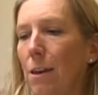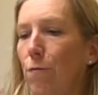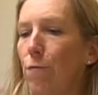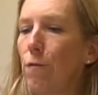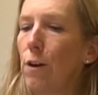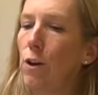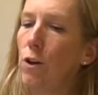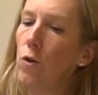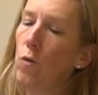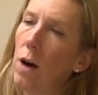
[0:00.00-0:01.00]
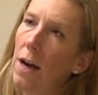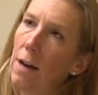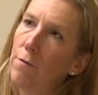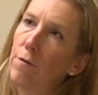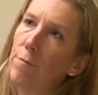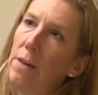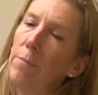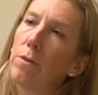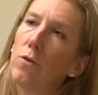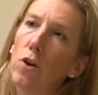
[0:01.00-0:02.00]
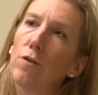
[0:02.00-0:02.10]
If you have people